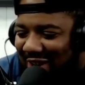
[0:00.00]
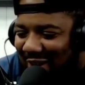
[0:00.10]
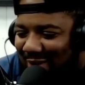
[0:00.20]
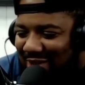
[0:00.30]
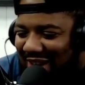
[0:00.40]
You
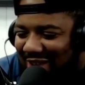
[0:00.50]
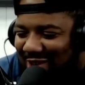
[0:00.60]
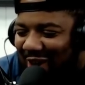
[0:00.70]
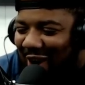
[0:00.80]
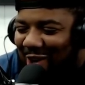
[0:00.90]
know what I'm saying? You
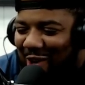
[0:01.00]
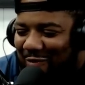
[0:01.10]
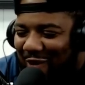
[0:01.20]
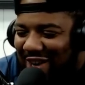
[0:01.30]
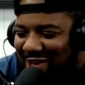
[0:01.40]
started off
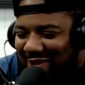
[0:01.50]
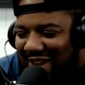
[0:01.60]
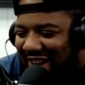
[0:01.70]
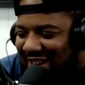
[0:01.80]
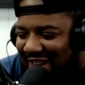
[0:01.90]
funny, so
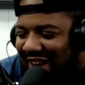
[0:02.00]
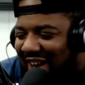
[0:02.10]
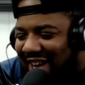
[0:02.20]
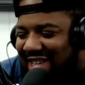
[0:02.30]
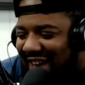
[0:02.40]
nigga, it,
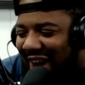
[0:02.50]
it sounds